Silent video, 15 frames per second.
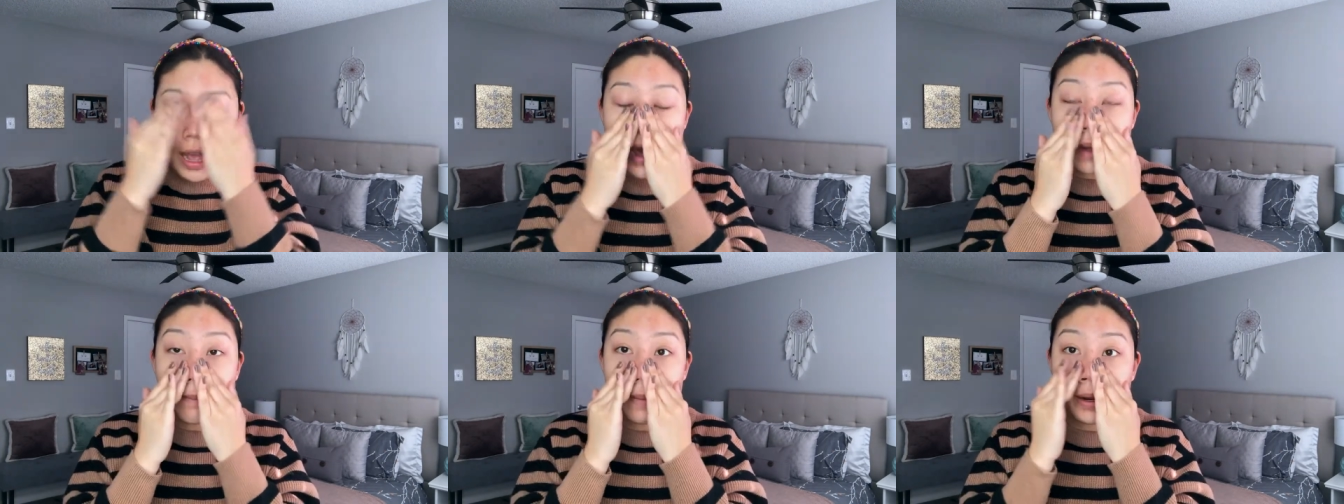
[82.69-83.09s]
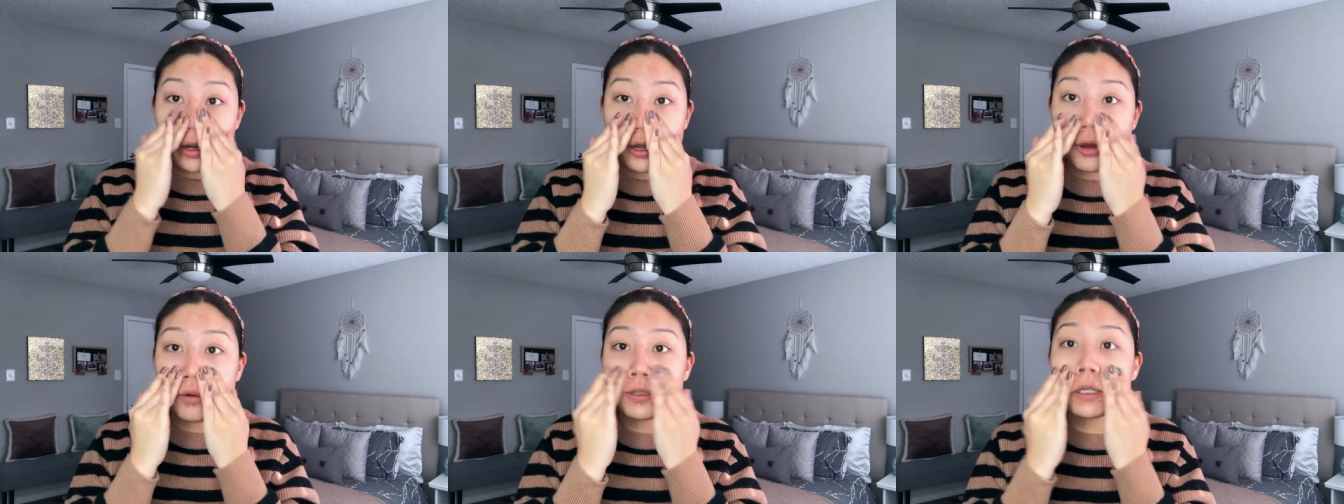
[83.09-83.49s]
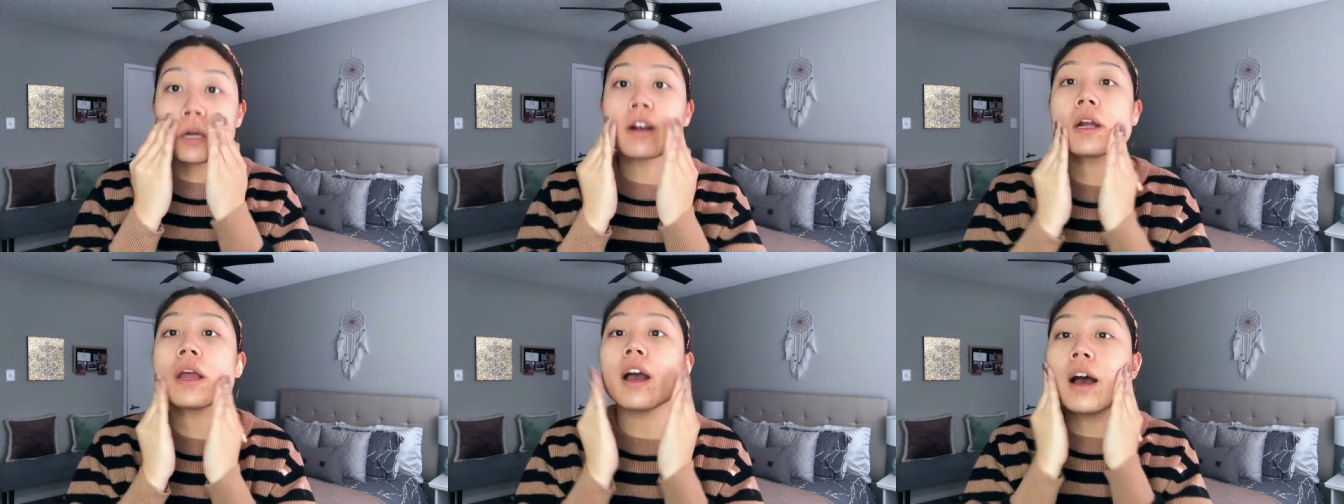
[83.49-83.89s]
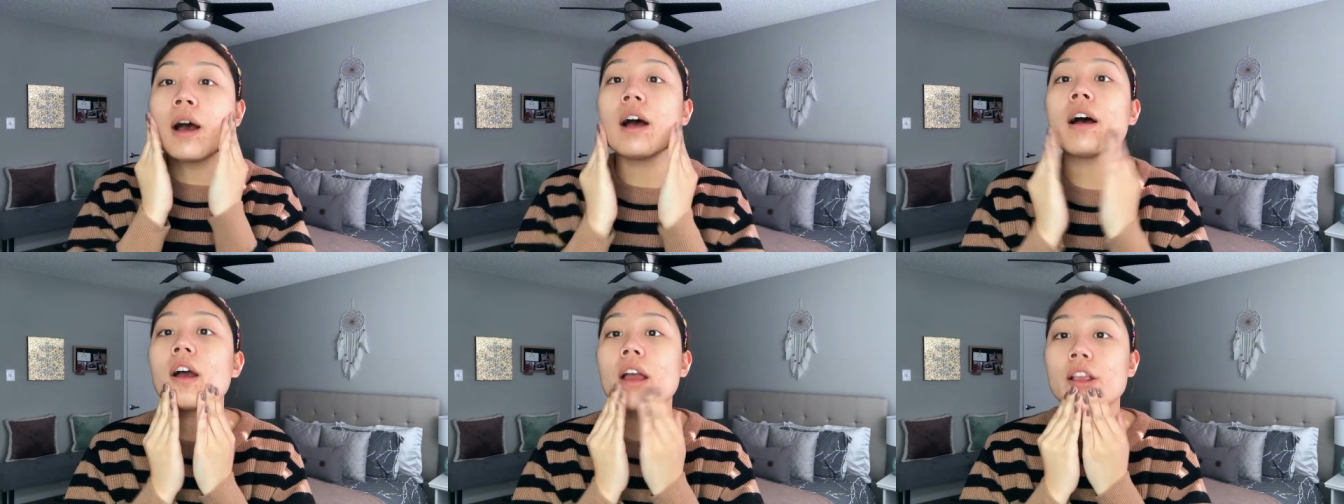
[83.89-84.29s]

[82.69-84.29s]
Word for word: and my nose area